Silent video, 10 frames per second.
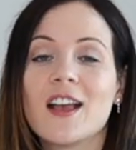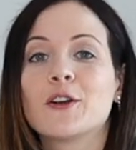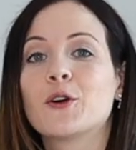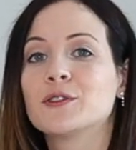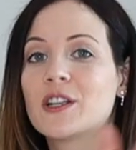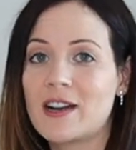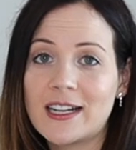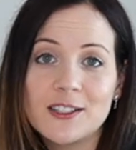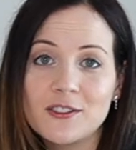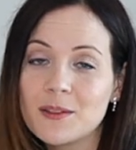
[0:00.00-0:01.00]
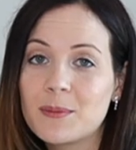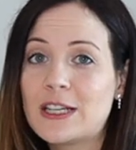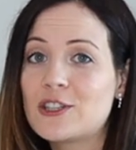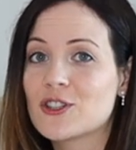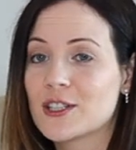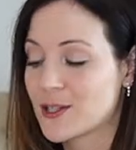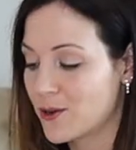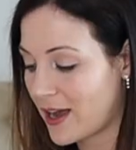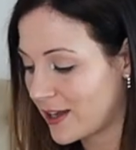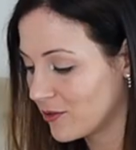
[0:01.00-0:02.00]
go directly to the beach,
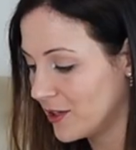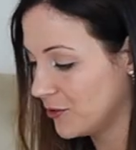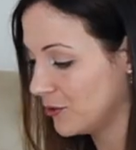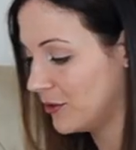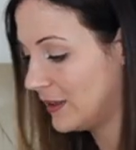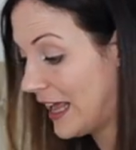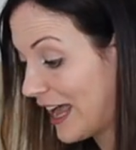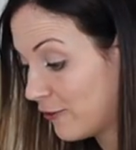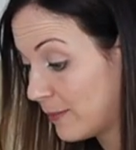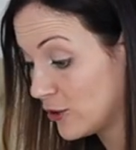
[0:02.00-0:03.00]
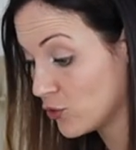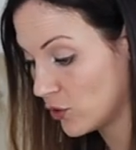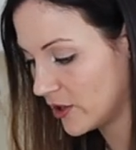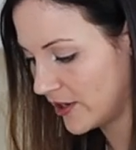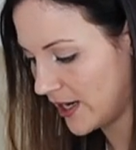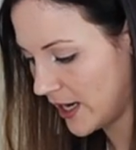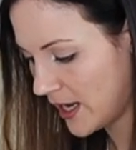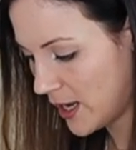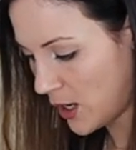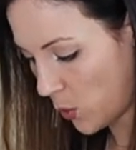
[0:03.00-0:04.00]
so I don't need to have my jewelry
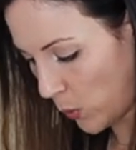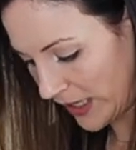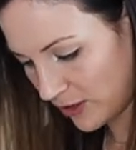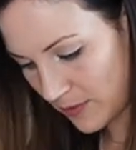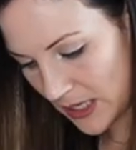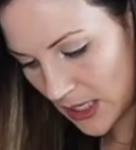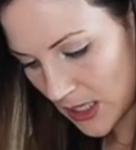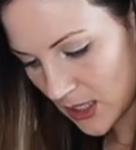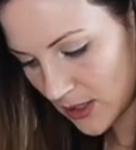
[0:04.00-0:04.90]
with me.